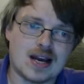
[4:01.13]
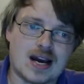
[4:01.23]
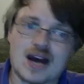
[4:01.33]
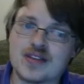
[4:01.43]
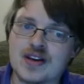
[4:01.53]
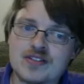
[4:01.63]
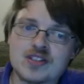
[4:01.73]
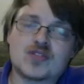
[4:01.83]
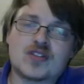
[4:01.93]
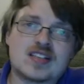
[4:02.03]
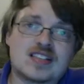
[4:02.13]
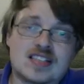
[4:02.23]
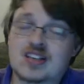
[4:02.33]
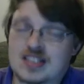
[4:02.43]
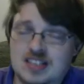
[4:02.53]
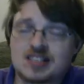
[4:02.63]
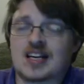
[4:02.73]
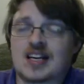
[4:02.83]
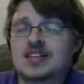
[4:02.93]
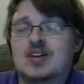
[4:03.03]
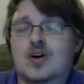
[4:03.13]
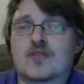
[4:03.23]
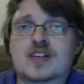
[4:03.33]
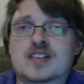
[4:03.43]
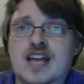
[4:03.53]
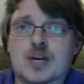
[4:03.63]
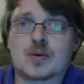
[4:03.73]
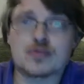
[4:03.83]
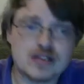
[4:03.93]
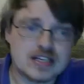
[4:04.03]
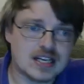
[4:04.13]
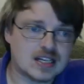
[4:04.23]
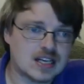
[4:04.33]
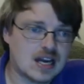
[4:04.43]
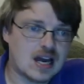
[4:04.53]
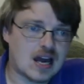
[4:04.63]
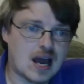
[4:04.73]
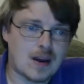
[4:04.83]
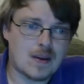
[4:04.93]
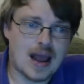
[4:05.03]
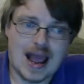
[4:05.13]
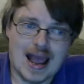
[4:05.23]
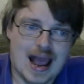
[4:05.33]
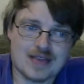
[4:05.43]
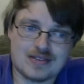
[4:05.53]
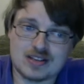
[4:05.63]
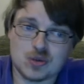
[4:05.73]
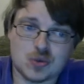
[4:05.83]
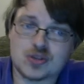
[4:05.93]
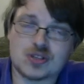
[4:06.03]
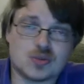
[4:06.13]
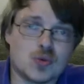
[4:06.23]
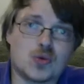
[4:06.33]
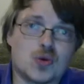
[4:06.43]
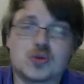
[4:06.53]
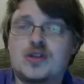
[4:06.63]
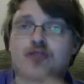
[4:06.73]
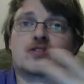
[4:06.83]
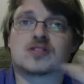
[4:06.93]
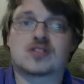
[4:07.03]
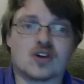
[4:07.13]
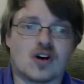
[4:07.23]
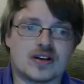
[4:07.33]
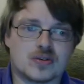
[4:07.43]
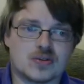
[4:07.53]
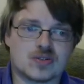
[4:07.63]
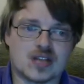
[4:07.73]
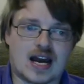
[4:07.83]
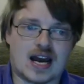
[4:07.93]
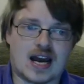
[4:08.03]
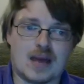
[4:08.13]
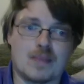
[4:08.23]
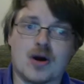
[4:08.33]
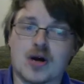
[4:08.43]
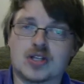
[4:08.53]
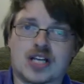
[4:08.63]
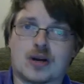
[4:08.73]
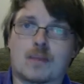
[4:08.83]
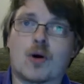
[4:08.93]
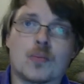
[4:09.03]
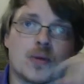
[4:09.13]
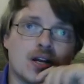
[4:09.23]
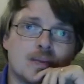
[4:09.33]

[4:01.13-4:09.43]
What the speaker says: And the evidence for this is, as I say, I think obvious to anyone reading these authors whose different styles emerge and are popular.